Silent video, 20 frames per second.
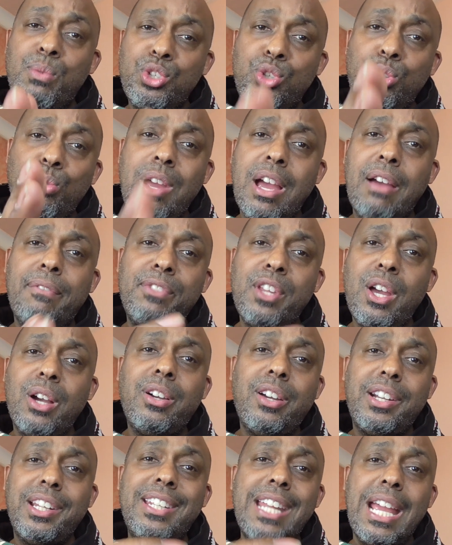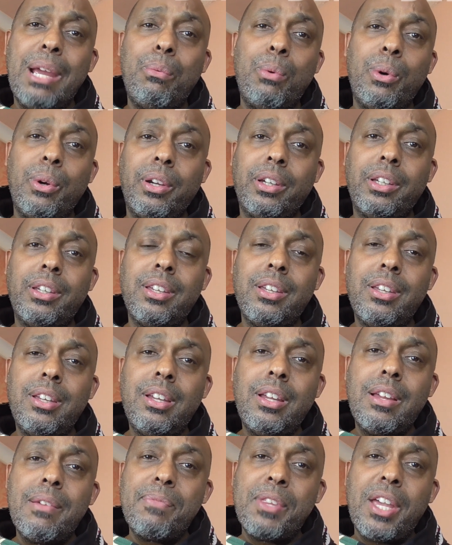which you have not got a network,
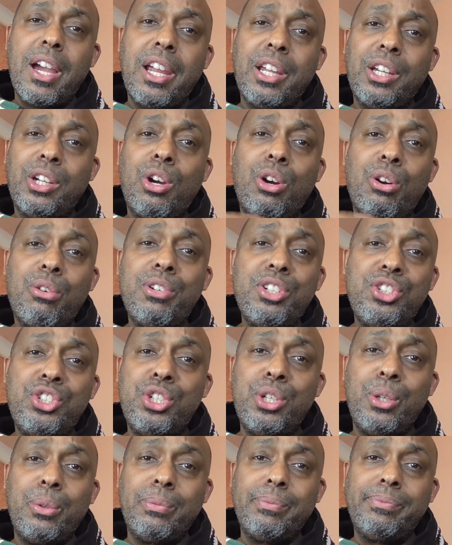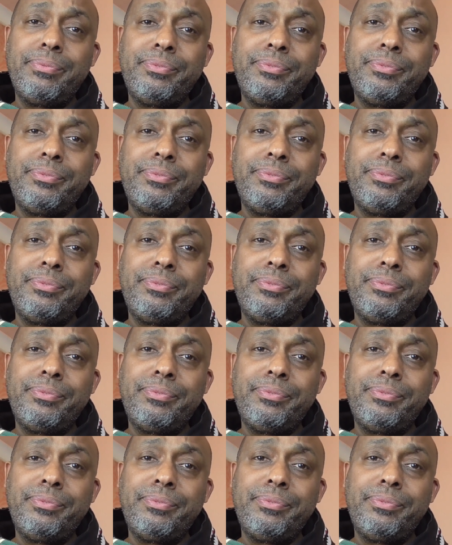I encourage you,